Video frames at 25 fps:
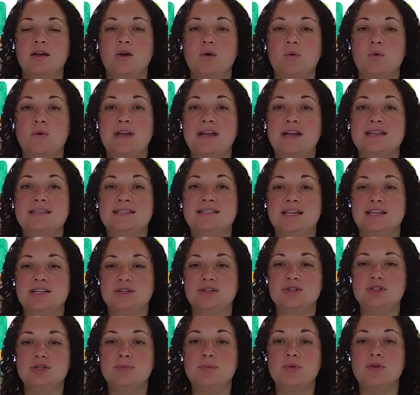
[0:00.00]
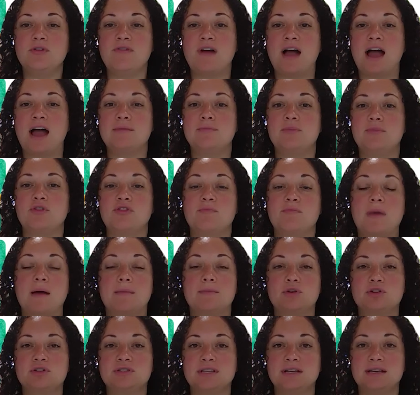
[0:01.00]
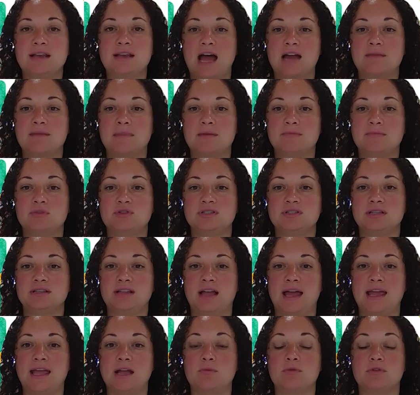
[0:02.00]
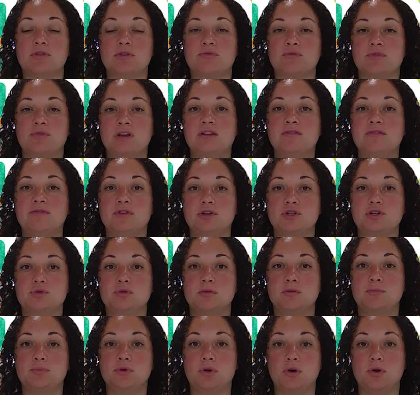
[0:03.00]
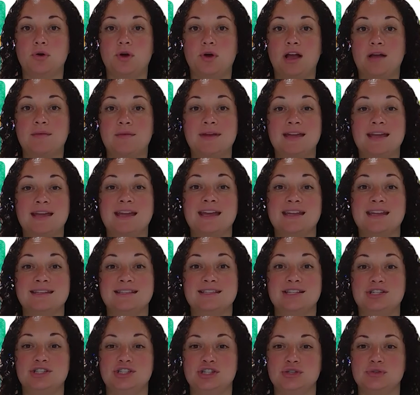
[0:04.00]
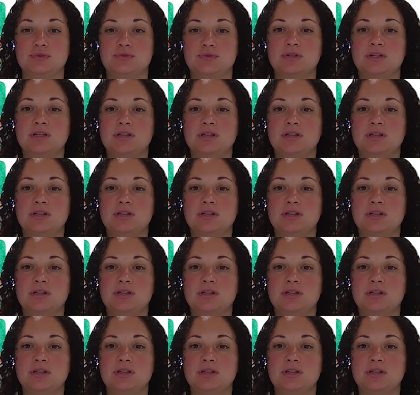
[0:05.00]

We continue to provide both members and non-members alike with free virtual programming into June.